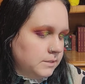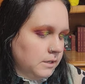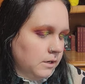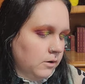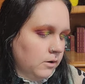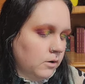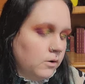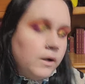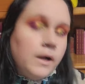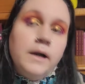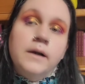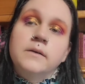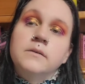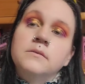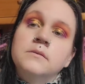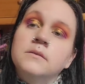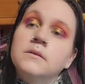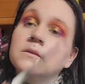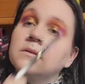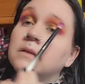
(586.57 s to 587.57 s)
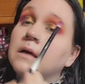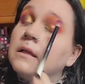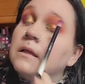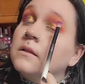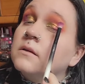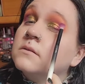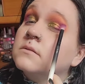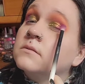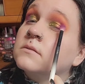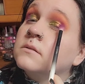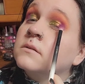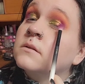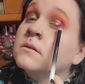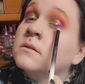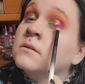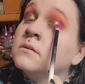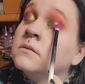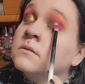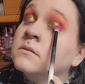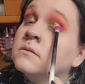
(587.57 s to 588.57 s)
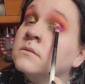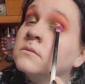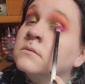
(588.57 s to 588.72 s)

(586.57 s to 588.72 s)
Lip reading: So, okay, that looks good.